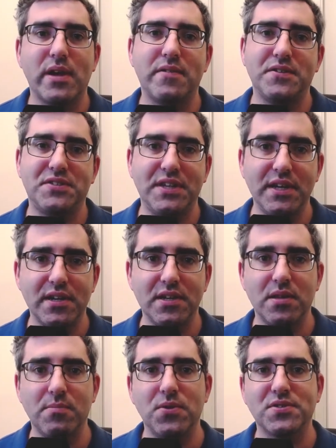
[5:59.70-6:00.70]
whereas
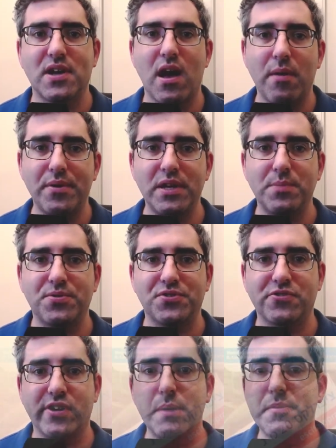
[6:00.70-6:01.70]
here the most commonly
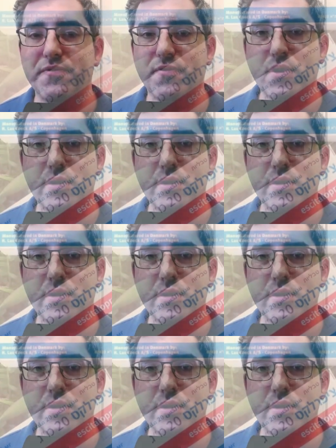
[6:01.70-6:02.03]
prescribed